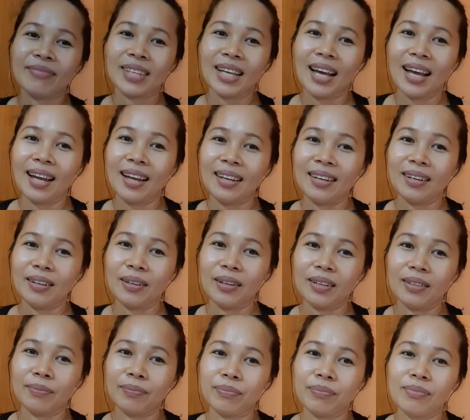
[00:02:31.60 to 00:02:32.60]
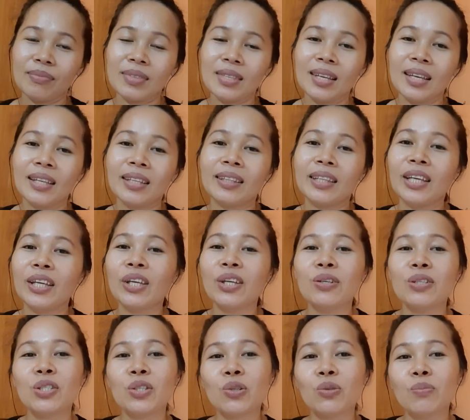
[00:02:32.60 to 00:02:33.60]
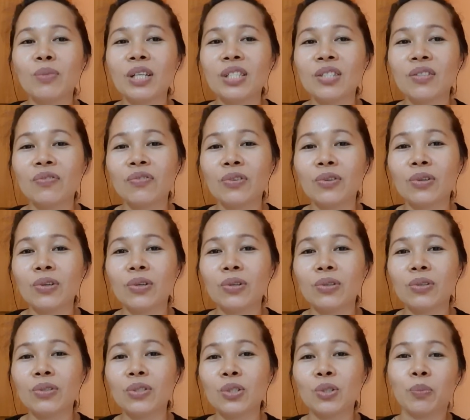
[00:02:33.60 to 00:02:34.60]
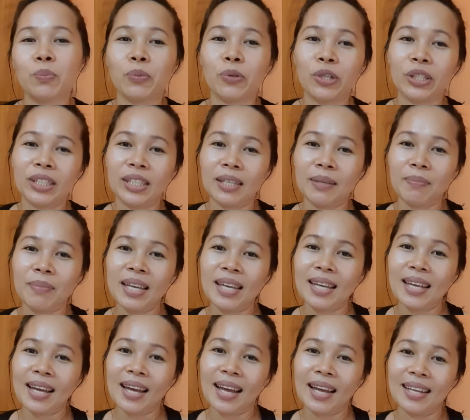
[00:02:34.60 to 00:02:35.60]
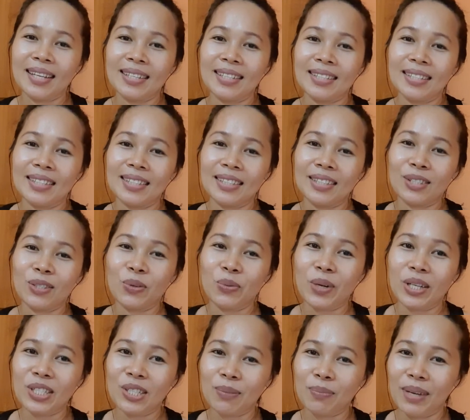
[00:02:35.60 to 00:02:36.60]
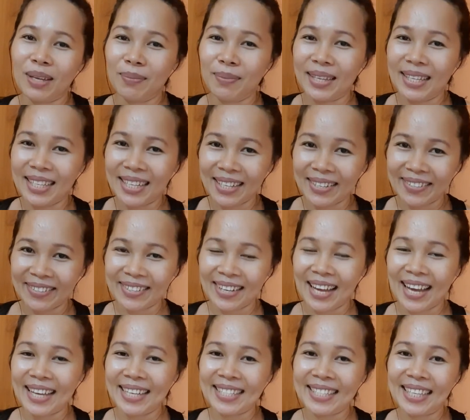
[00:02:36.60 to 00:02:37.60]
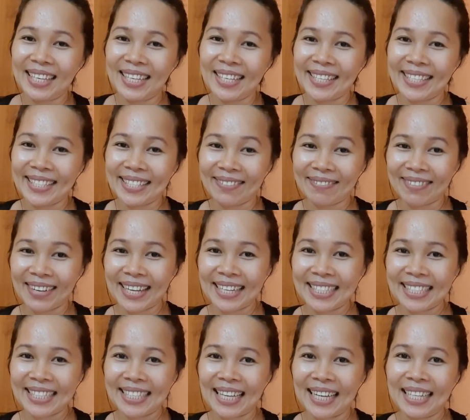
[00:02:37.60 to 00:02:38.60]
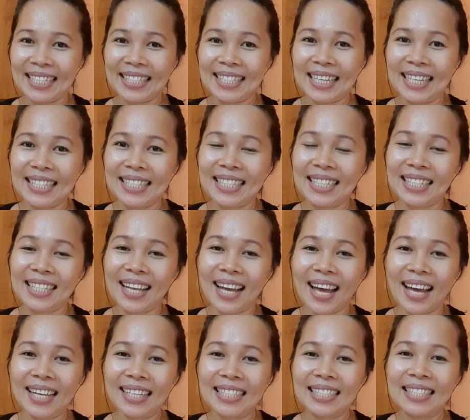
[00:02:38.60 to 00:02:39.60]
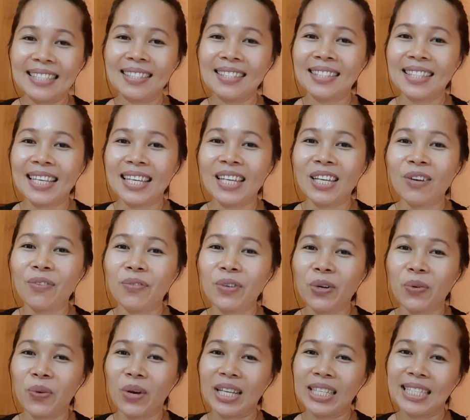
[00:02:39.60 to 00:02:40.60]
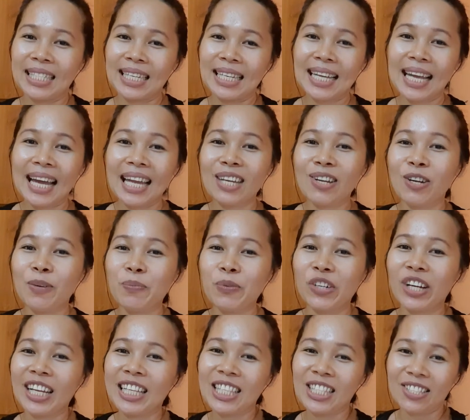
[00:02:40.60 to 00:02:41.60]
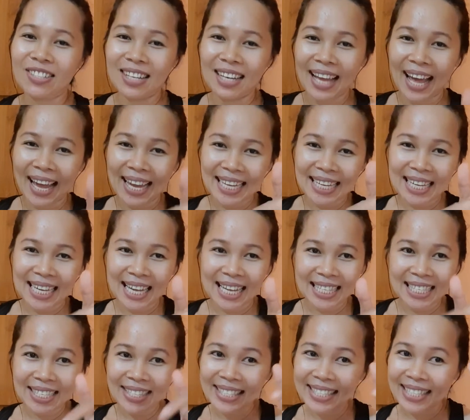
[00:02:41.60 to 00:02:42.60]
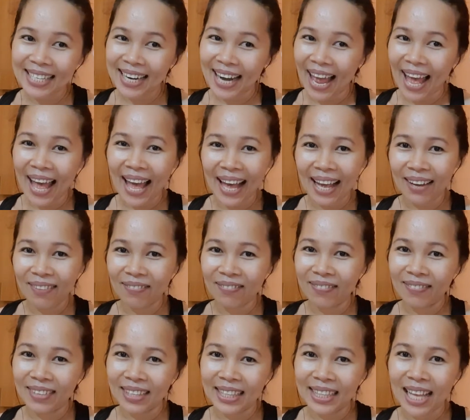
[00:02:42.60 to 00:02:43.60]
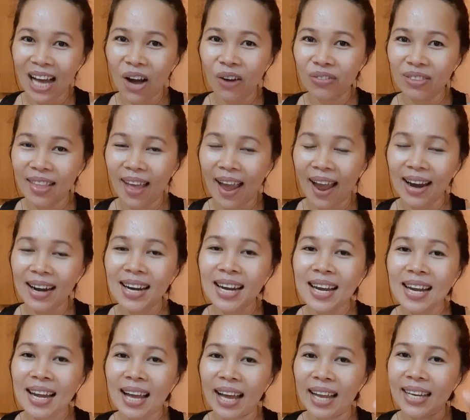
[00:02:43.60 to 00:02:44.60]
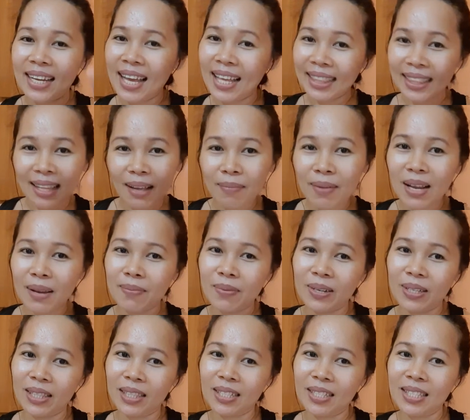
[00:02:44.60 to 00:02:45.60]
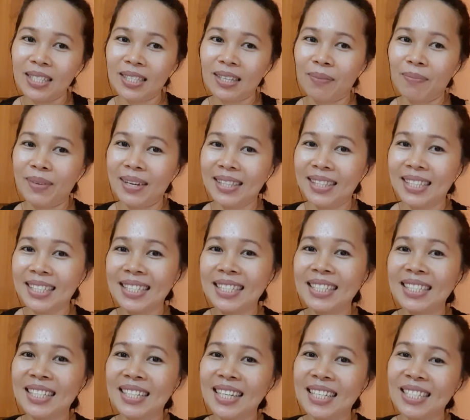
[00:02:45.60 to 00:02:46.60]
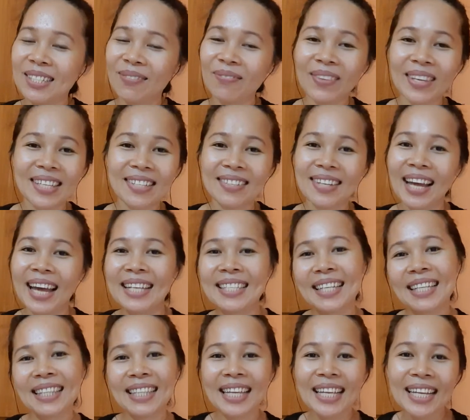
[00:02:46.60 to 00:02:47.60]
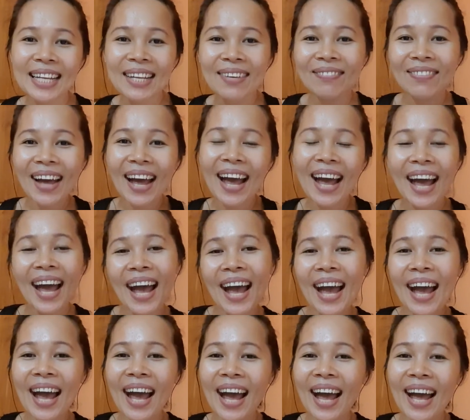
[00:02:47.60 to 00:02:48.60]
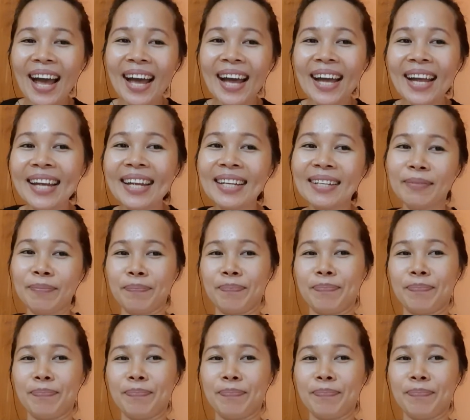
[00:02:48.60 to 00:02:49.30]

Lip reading: And thank you so much for supporting me and to watch my video, guys. Thank you so much. And that's it, guys. Thank you for watching. And don't forget to like and subscribe down there. And hit the bell button so updated ko sa next video, guys. And thank you. Bye!